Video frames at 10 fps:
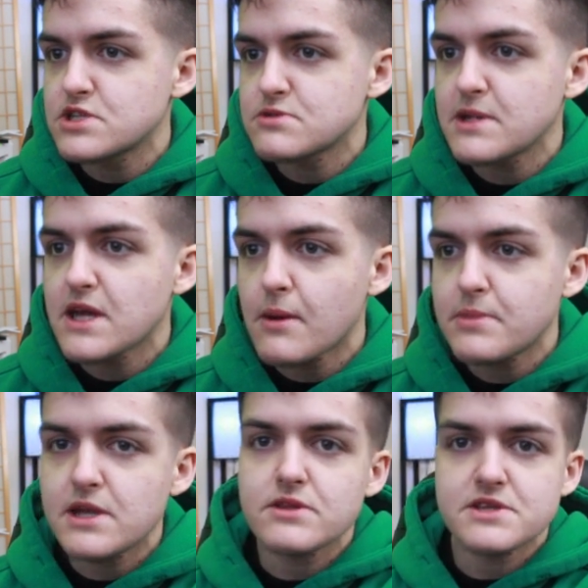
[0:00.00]
just be
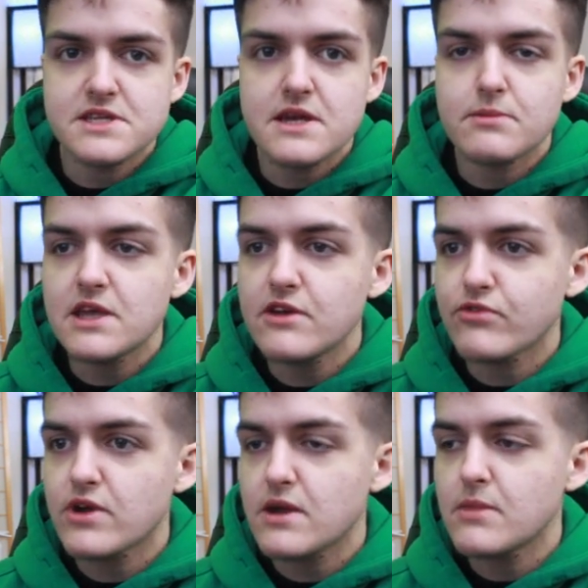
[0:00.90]
copying the same
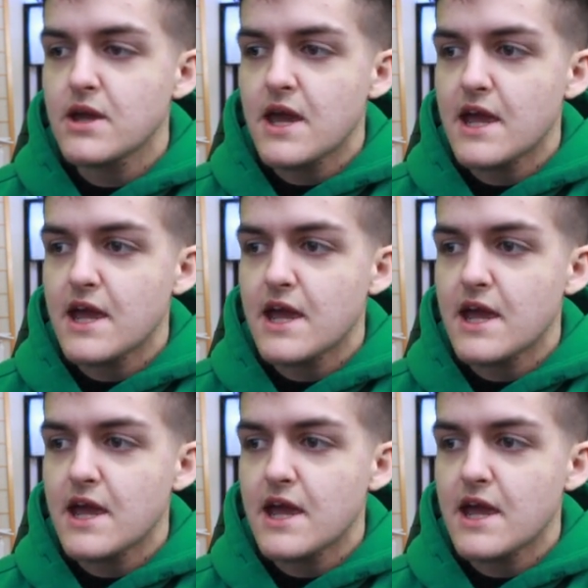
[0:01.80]
keyframe